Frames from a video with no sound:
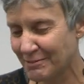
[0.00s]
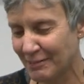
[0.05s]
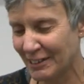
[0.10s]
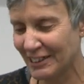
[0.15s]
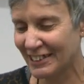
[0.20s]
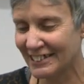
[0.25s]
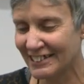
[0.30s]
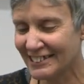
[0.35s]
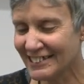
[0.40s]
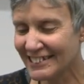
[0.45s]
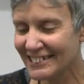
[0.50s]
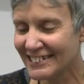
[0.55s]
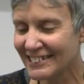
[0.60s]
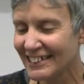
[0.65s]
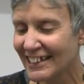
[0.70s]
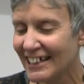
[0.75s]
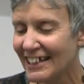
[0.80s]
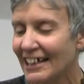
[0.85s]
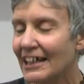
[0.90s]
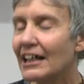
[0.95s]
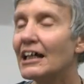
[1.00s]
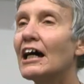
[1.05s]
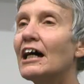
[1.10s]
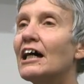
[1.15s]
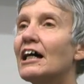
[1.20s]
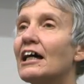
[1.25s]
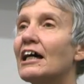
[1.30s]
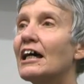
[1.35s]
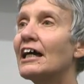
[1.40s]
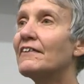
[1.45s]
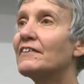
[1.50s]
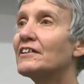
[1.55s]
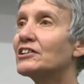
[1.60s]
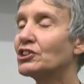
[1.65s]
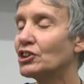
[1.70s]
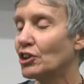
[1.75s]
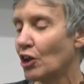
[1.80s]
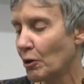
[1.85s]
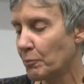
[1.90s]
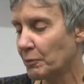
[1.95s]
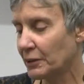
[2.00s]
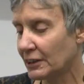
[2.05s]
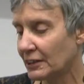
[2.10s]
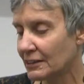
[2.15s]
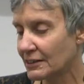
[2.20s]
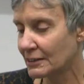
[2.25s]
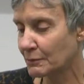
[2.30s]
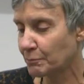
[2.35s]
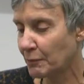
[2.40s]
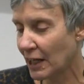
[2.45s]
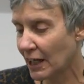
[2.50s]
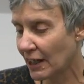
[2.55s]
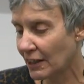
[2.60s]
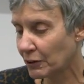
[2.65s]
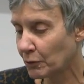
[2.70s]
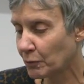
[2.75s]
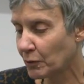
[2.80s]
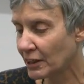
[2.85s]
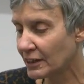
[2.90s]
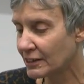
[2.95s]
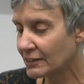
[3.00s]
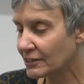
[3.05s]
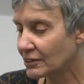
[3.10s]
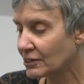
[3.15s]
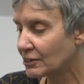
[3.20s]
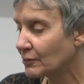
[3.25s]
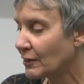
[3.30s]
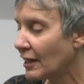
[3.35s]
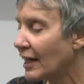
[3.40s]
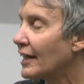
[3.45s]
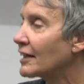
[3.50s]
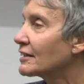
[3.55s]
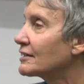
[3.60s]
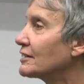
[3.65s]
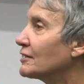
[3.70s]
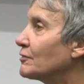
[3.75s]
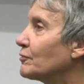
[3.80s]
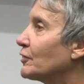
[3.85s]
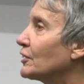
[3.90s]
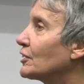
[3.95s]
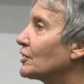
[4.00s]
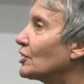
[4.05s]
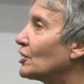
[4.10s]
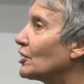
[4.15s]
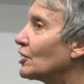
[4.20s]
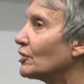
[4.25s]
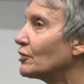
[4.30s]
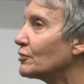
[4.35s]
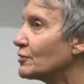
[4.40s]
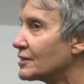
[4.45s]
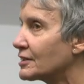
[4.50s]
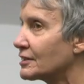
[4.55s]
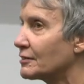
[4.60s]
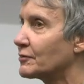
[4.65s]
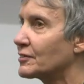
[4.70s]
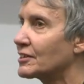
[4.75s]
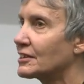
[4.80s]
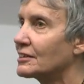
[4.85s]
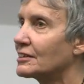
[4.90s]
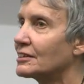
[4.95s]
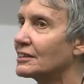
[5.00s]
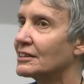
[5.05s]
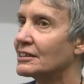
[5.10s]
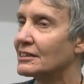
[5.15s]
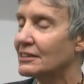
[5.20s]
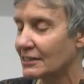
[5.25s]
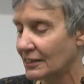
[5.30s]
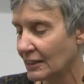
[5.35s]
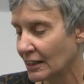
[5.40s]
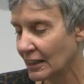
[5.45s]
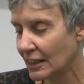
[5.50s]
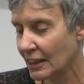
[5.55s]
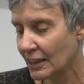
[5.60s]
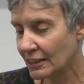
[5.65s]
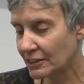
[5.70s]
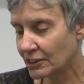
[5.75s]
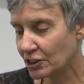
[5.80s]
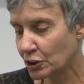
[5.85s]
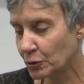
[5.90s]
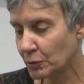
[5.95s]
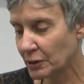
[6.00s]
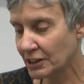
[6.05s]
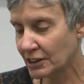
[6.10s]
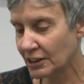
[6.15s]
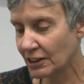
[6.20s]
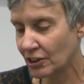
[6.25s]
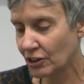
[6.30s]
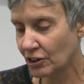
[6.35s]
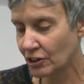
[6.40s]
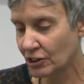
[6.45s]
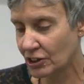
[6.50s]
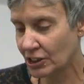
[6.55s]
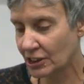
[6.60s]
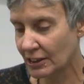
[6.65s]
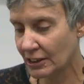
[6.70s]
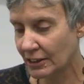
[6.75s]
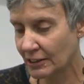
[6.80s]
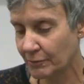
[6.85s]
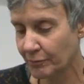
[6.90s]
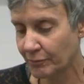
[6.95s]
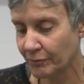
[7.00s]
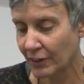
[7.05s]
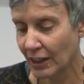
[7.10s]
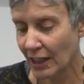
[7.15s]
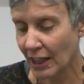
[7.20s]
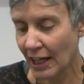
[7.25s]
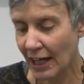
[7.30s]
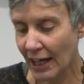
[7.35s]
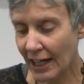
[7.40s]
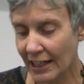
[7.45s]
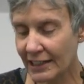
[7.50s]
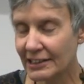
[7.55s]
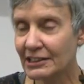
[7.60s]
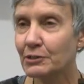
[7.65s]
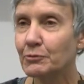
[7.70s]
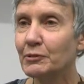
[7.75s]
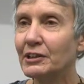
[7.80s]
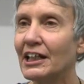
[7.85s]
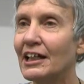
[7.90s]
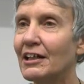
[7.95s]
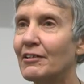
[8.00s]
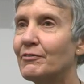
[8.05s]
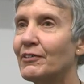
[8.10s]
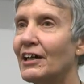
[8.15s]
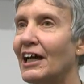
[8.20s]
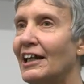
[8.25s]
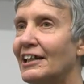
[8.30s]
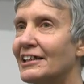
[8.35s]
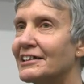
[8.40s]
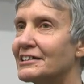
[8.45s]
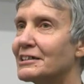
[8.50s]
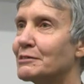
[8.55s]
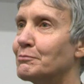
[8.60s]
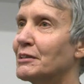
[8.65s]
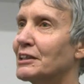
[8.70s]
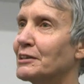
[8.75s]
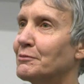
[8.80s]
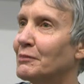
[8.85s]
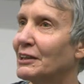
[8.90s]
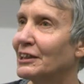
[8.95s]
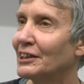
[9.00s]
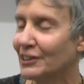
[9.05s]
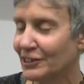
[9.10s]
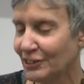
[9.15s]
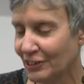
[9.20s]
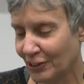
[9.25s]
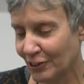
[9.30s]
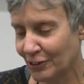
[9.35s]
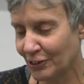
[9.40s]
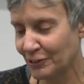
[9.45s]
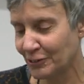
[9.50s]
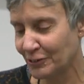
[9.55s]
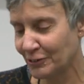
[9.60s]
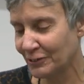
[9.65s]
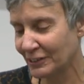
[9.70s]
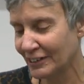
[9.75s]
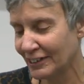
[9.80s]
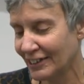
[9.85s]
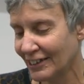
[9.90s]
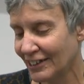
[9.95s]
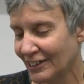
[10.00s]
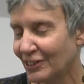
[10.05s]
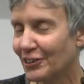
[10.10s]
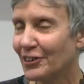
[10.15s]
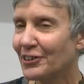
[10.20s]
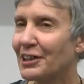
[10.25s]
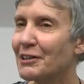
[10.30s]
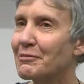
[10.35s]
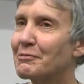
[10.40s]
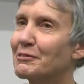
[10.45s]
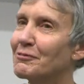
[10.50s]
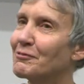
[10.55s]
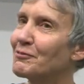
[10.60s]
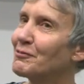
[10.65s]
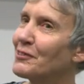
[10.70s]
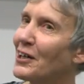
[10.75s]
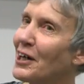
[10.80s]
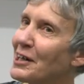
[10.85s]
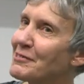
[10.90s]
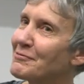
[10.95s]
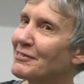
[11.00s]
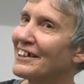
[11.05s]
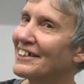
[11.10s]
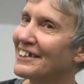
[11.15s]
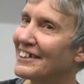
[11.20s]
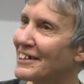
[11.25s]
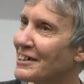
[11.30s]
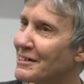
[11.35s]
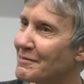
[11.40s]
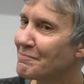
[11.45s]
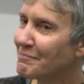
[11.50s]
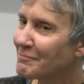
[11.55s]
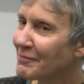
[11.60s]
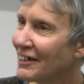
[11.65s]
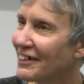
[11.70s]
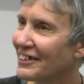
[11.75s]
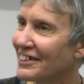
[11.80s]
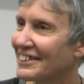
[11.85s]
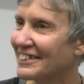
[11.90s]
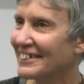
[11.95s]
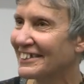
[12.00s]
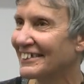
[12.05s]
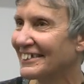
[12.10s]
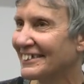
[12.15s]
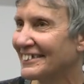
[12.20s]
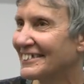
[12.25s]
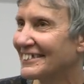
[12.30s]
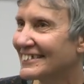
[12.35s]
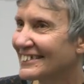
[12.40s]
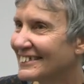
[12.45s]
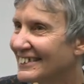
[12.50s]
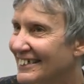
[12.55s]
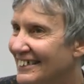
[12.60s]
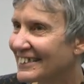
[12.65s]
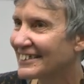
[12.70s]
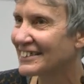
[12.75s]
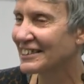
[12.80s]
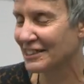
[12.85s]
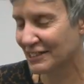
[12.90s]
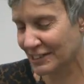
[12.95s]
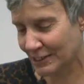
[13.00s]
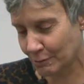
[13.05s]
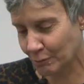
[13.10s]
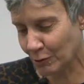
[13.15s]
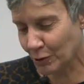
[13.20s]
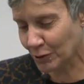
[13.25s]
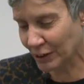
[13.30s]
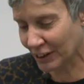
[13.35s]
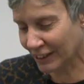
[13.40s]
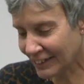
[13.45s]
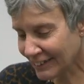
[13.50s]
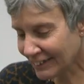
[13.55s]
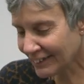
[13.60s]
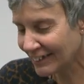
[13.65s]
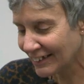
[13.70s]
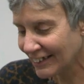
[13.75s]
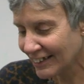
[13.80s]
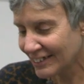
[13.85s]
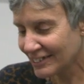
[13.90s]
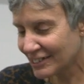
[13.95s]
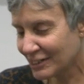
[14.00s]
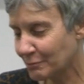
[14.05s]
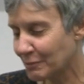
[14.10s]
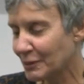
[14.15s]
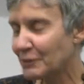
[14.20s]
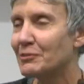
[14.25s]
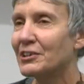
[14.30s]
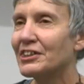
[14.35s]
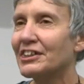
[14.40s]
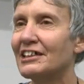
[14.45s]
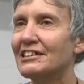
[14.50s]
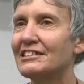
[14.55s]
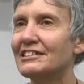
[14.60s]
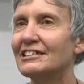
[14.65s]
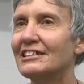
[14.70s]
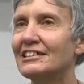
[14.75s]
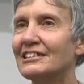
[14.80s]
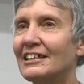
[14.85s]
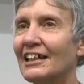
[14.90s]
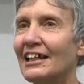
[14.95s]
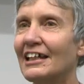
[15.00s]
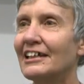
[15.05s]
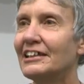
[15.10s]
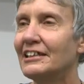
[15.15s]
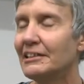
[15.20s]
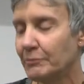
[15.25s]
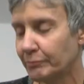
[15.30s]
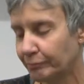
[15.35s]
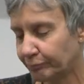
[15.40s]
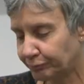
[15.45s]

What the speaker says: speakers. And the topic is pathways to active, inclusive cities in 2030. And we have Alex McMillan, who got up at 5 a.m., I think, in Dunedin this morning to be with us today.